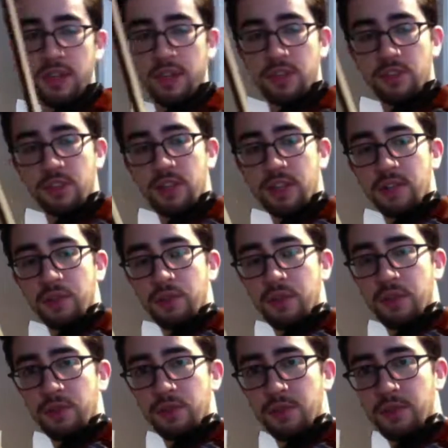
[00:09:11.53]
that's second
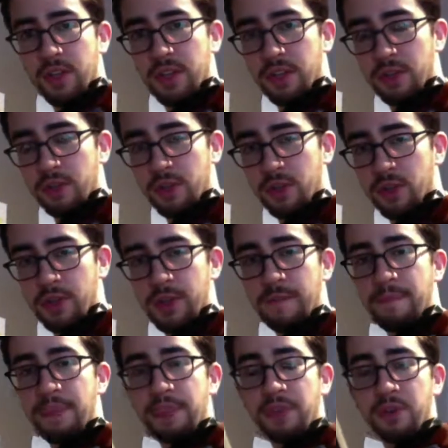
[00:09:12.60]
finger for violin or viola,
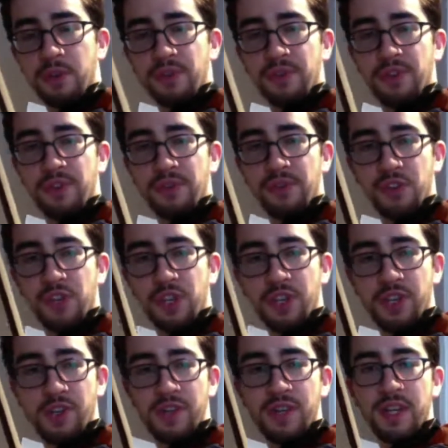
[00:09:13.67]
third finger for
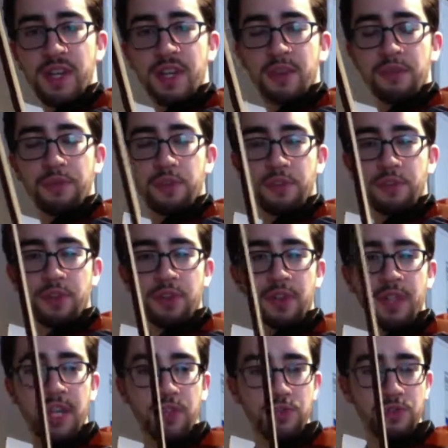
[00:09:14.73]
cello, first finger on
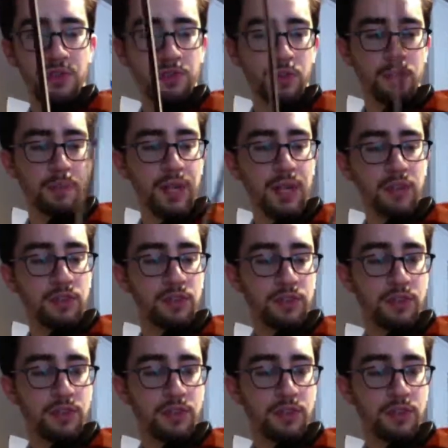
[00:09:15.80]
the A string for bass.